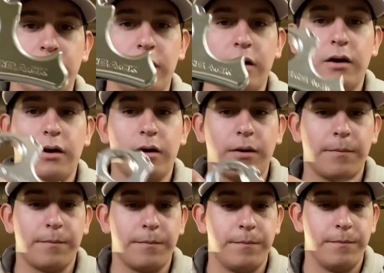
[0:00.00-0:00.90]

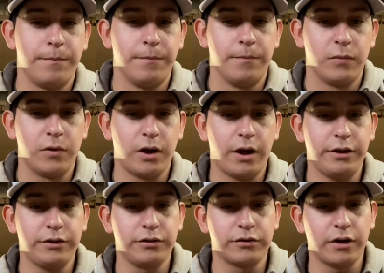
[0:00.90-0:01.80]
Um, I
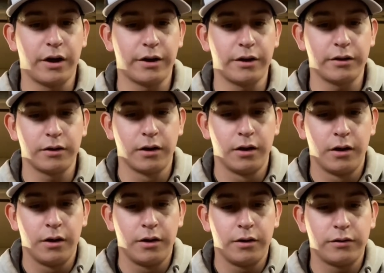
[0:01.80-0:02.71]
just got it
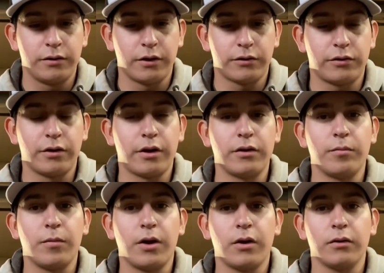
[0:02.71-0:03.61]
yesterday in the
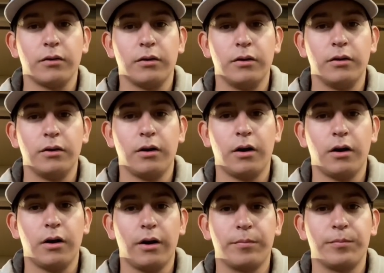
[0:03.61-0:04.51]
mail.
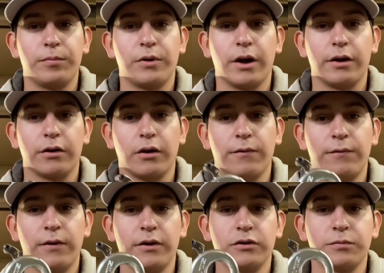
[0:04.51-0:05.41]
I got it off
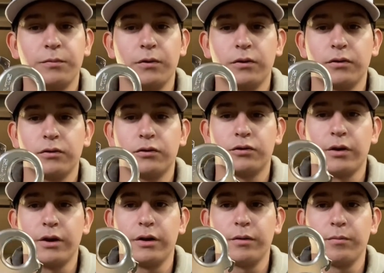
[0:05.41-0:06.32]
Facebook,
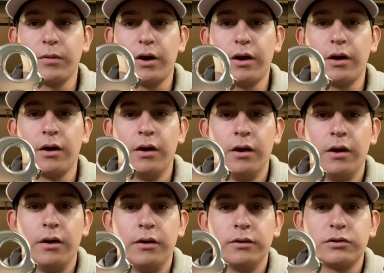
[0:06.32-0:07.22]
traded my
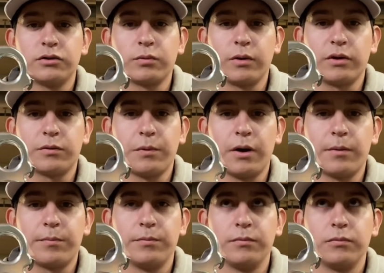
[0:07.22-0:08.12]
sweet
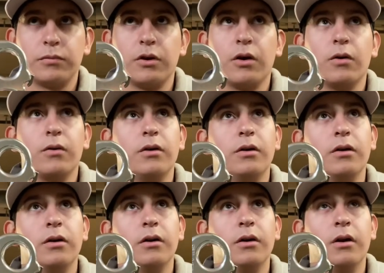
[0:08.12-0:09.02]
spot, no,
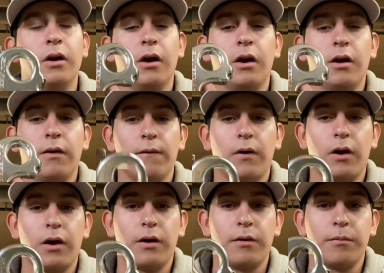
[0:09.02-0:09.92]

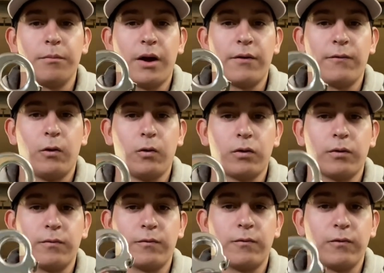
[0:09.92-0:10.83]
uh, my
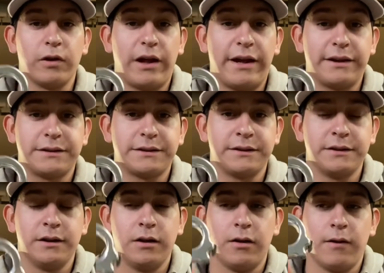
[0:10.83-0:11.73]
Fulcrum Flex
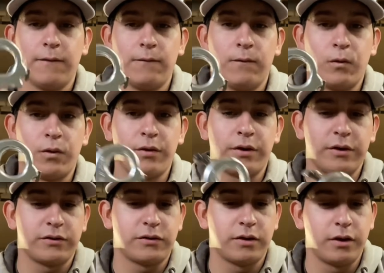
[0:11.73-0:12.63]
for
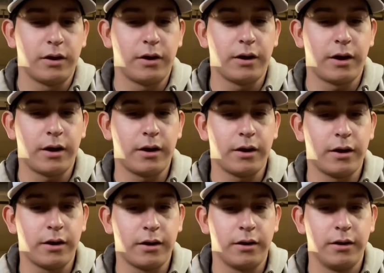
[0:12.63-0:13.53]
this. And
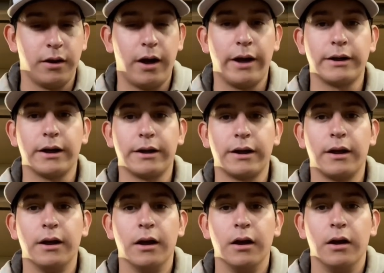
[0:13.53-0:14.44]
uh, I got a
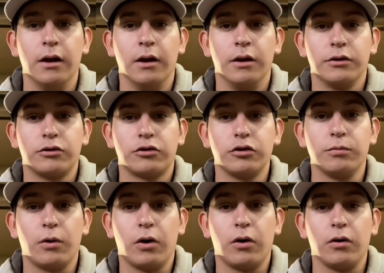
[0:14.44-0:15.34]
Tru
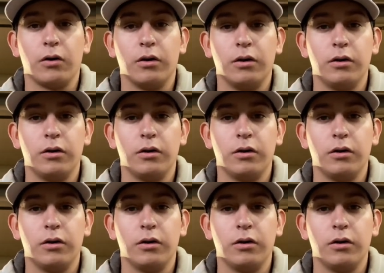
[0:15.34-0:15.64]
Ball